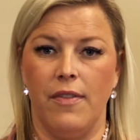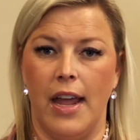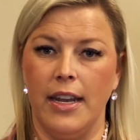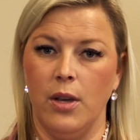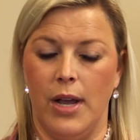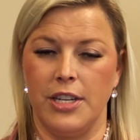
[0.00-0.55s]

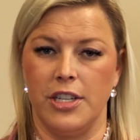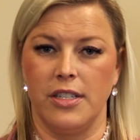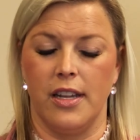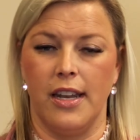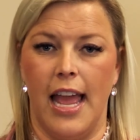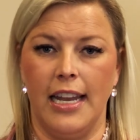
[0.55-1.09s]
any
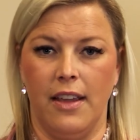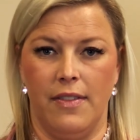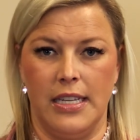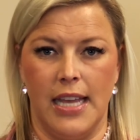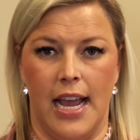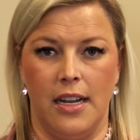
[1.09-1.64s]
questions on any of
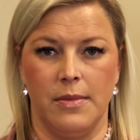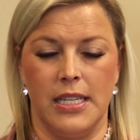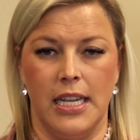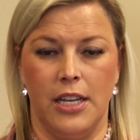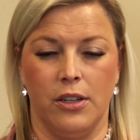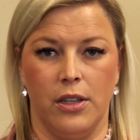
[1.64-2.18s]
these
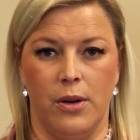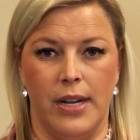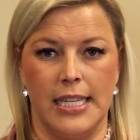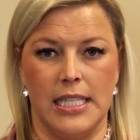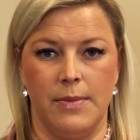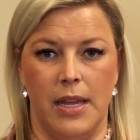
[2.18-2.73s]
items in your loan
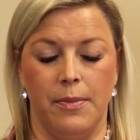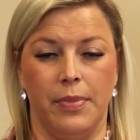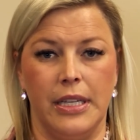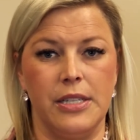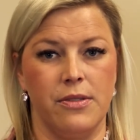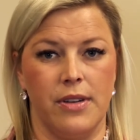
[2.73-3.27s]
estimate,
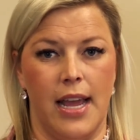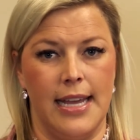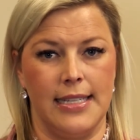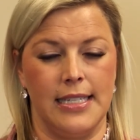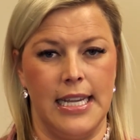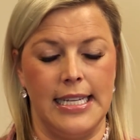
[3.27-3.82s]
please do not
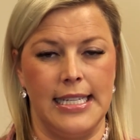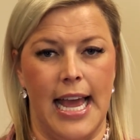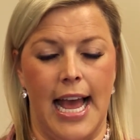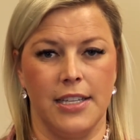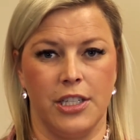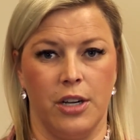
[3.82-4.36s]
hesitate to
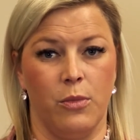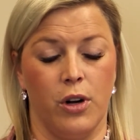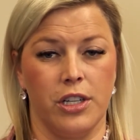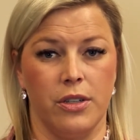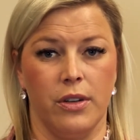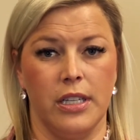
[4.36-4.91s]
ask your
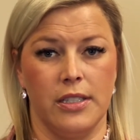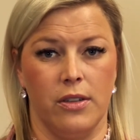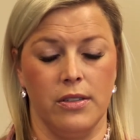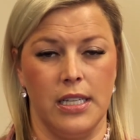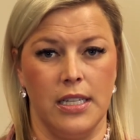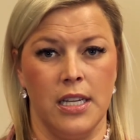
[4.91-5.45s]
mortgage loan
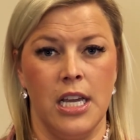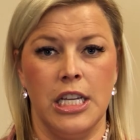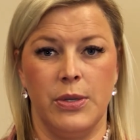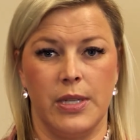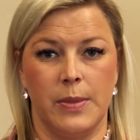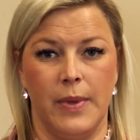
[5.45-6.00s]
consultant
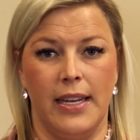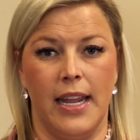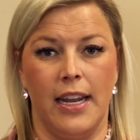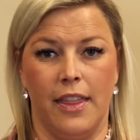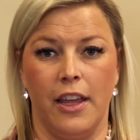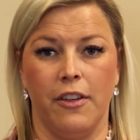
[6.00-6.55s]
to explain
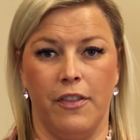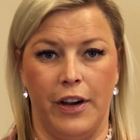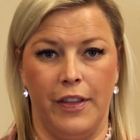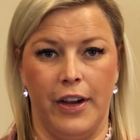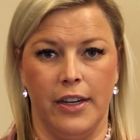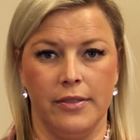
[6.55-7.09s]
anything further.